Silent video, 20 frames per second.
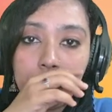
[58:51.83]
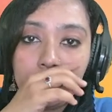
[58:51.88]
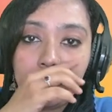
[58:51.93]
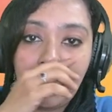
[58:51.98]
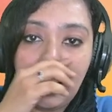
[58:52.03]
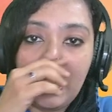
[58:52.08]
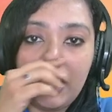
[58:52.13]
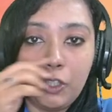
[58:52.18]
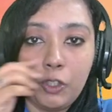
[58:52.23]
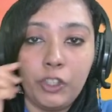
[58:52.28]

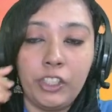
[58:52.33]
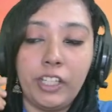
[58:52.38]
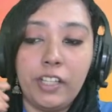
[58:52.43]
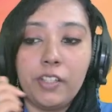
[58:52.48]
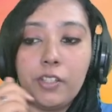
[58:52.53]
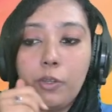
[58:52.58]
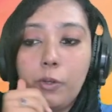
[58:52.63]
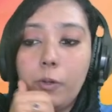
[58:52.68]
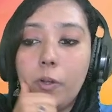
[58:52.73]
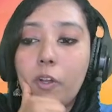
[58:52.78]
I don't think
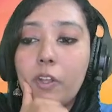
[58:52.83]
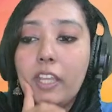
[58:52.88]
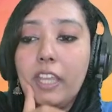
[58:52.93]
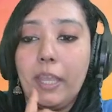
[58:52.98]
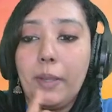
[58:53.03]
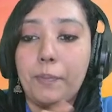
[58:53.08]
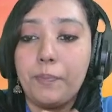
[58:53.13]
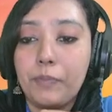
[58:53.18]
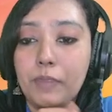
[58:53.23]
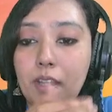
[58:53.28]
so. Okay.
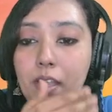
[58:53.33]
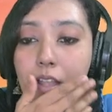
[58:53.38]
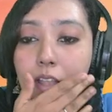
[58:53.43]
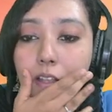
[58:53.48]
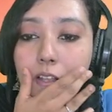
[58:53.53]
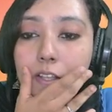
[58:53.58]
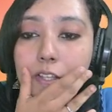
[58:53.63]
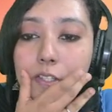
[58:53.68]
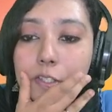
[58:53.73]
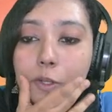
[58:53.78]

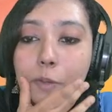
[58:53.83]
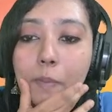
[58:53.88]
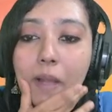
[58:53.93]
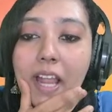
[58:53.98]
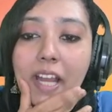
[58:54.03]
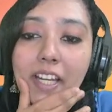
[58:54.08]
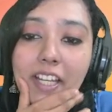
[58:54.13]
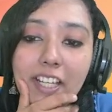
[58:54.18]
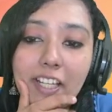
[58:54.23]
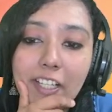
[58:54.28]
So
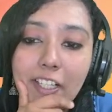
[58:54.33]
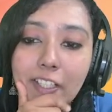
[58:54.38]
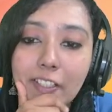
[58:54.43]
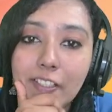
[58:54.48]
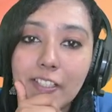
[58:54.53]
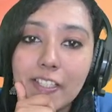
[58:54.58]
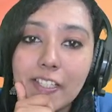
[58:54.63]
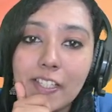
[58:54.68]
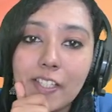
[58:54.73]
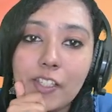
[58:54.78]
bye dears.
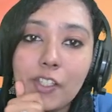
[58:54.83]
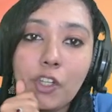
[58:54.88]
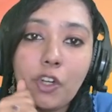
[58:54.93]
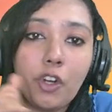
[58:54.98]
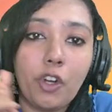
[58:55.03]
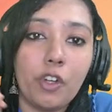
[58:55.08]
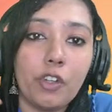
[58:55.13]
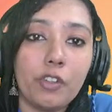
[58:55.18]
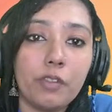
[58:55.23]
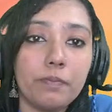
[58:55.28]

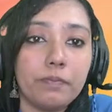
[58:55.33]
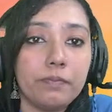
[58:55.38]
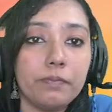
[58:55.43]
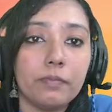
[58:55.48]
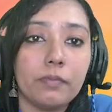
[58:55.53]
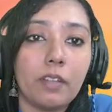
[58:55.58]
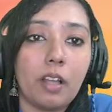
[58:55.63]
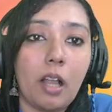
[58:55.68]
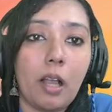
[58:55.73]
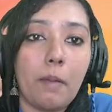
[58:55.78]
So
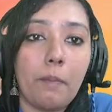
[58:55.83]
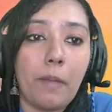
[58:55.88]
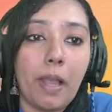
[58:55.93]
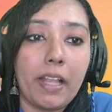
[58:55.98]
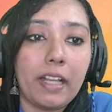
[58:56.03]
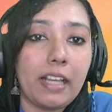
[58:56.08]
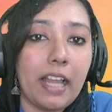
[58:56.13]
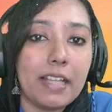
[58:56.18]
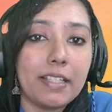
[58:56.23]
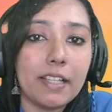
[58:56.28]
my
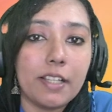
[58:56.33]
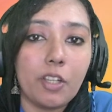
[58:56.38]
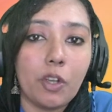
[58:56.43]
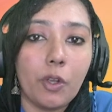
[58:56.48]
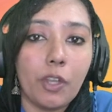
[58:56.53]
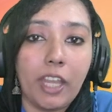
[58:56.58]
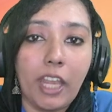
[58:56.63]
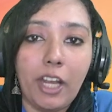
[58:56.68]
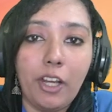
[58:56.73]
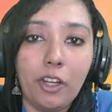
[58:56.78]
class is
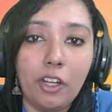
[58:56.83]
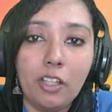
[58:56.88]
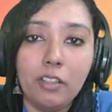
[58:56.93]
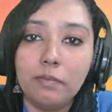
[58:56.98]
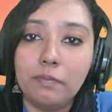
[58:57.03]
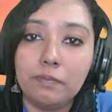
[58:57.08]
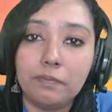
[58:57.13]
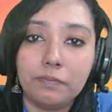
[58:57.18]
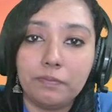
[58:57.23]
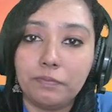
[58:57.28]
okay, no?
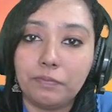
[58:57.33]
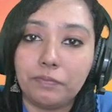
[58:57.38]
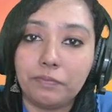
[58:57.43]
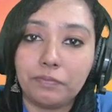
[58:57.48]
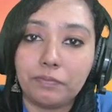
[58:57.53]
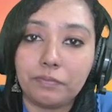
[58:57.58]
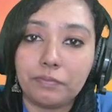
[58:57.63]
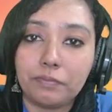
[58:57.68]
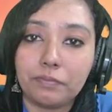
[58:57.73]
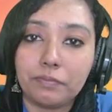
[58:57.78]

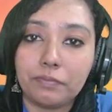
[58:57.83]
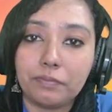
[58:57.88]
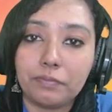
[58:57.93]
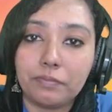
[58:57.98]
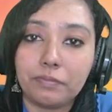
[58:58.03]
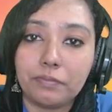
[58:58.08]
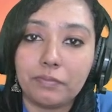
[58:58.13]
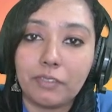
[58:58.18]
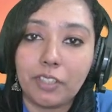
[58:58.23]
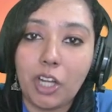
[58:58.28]

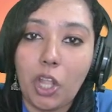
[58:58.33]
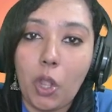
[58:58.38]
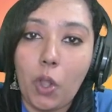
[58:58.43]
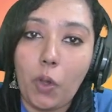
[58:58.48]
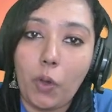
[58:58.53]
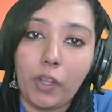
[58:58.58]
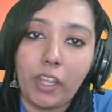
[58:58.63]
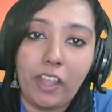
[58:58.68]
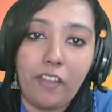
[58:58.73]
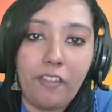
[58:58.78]

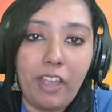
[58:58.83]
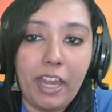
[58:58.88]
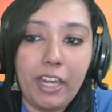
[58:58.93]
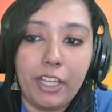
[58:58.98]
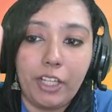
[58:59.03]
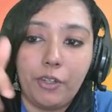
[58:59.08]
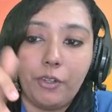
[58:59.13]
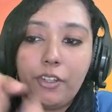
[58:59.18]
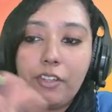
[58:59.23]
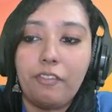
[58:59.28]
Okay. Very
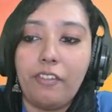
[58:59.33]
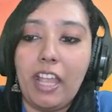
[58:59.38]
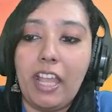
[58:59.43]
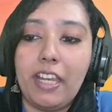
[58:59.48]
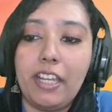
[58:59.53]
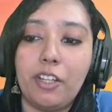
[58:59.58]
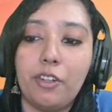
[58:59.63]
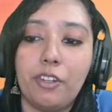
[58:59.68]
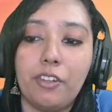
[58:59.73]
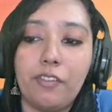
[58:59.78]

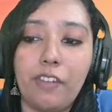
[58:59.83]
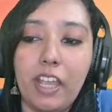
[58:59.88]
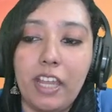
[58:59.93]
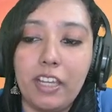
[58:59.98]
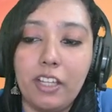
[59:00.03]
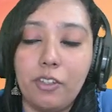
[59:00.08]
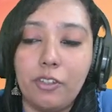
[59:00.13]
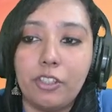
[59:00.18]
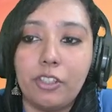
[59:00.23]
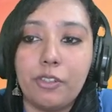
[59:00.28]
good.
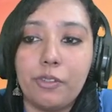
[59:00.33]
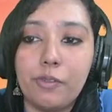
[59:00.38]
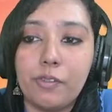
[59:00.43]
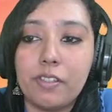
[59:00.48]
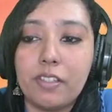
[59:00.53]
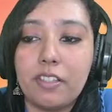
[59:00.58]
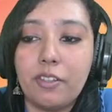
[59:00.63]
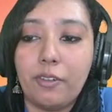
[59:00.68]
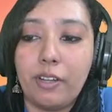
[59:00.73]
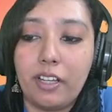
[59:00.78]
Good
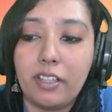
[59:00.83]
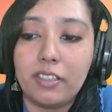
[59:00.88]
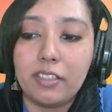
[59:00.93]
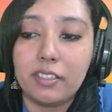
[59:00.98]
students.